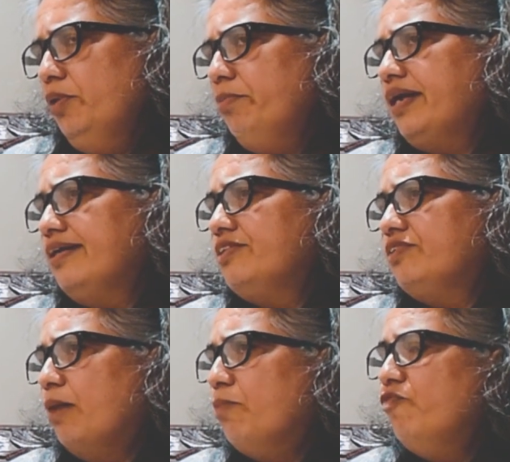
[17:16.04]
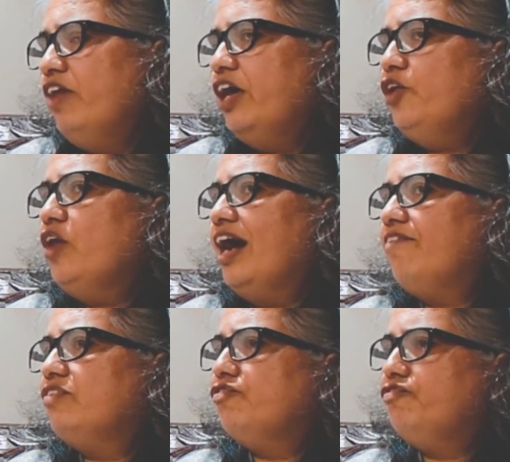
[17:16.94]
Because somewhere you
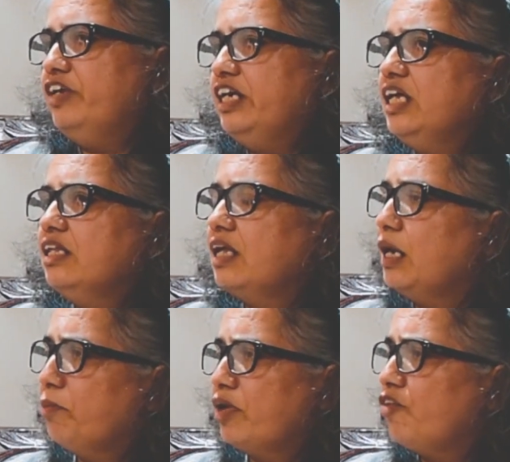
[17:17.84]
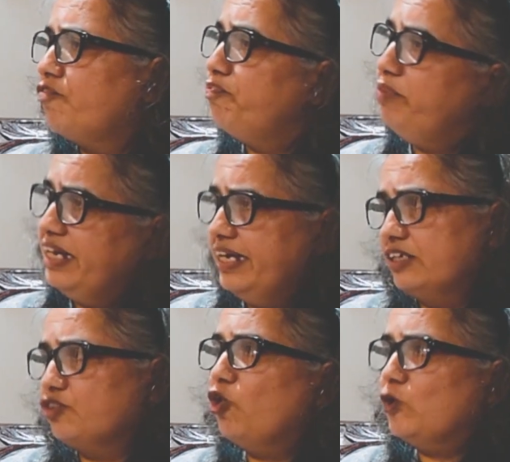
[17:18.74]
have to fit in the number of
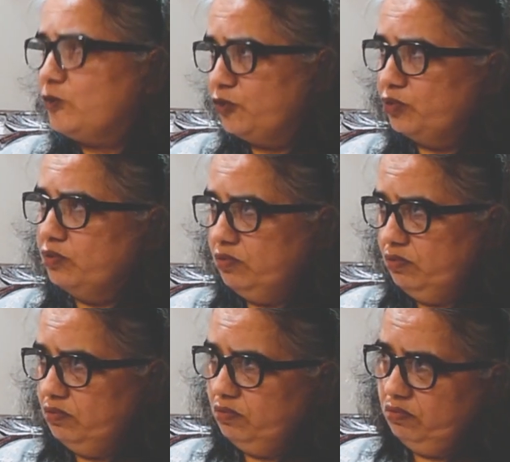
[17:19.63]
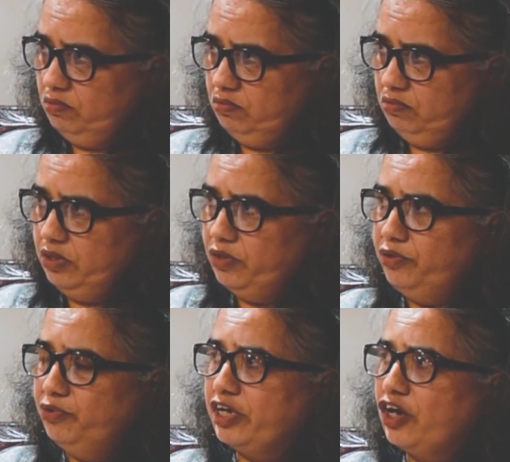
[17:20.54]
periods also.
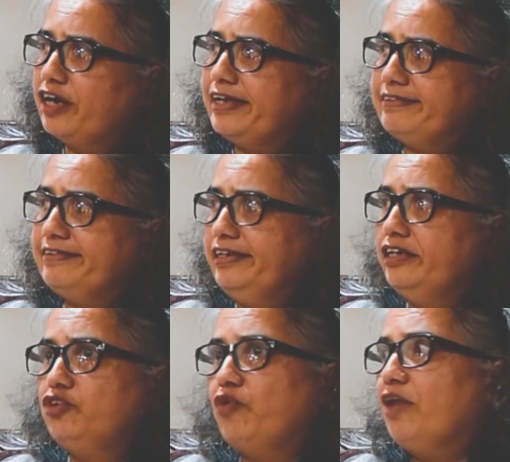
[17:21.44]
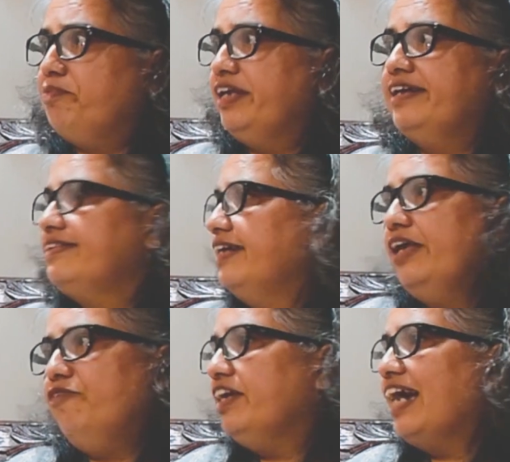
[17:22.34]
You cannot exceed 12 periods a
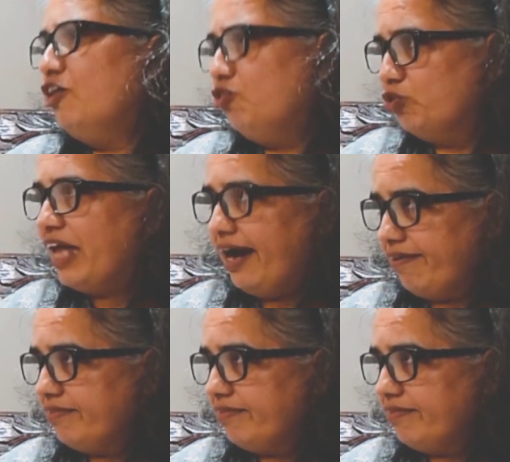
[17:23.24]
day. We can't do that.